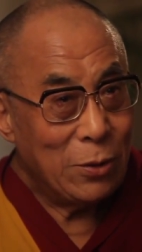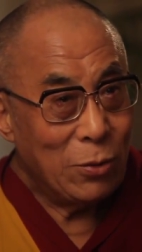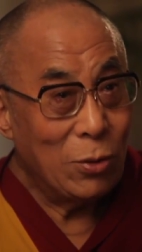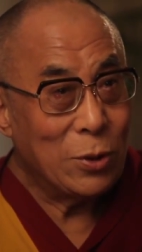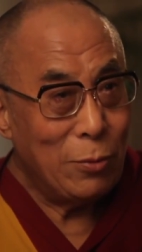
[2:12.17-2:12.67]

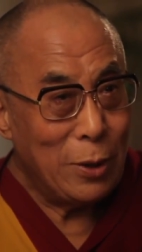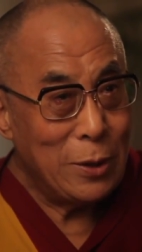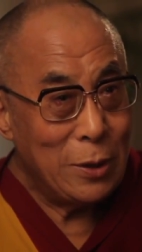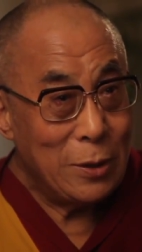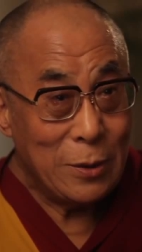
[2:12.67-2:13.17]
older one,
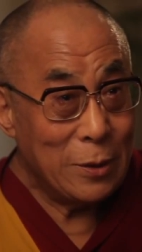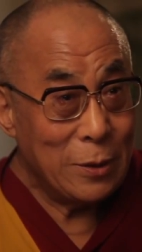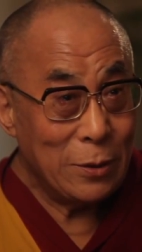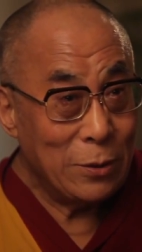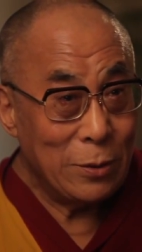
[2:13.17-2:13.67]

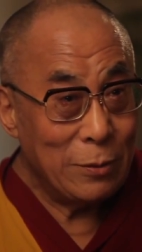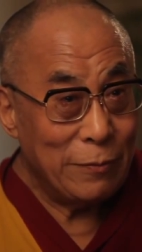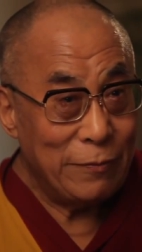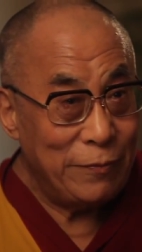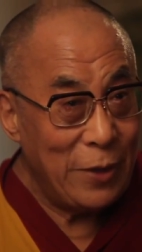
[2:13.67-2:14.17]

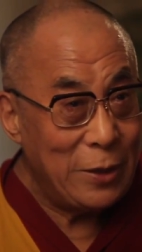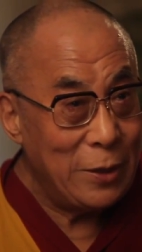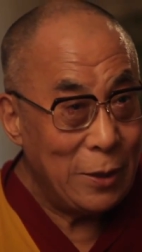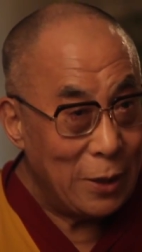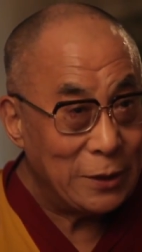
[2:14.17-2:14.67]
very
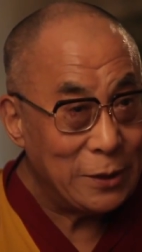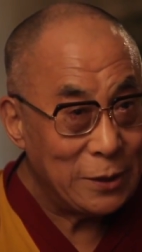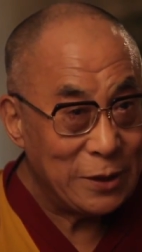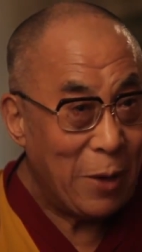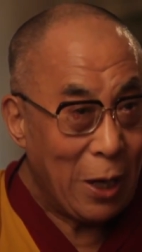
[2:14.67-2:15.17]
less
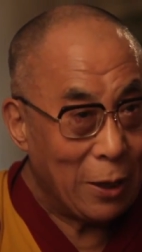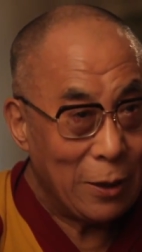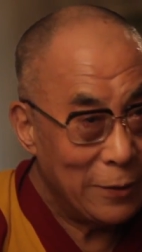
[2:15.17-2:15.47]
smile.